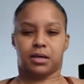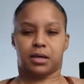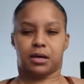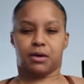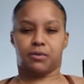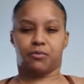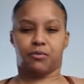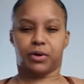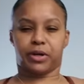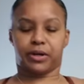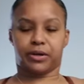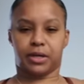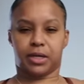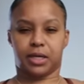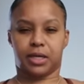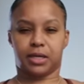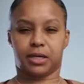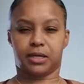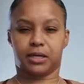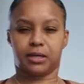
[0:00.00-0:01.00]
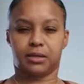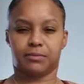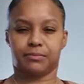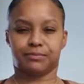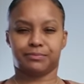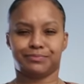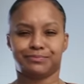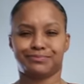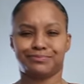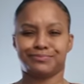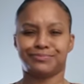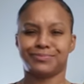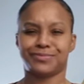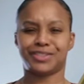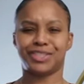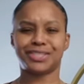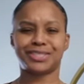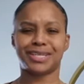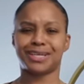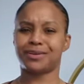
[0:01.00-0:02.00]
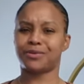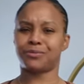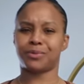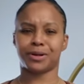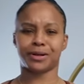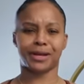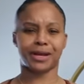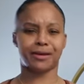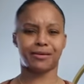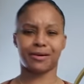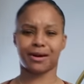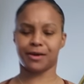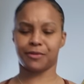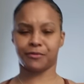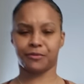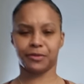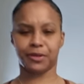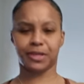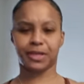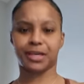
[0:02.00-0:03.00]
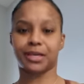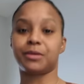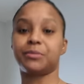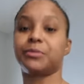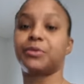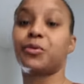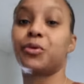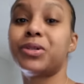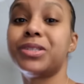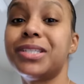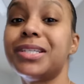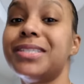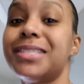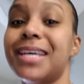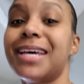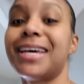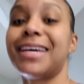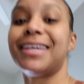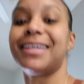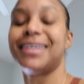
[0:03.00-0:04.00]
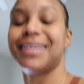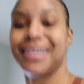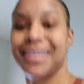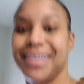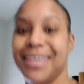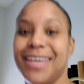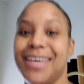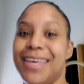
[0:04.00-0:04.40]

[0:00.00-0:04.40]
I'm wearing just like a workout outfit and I'm going to take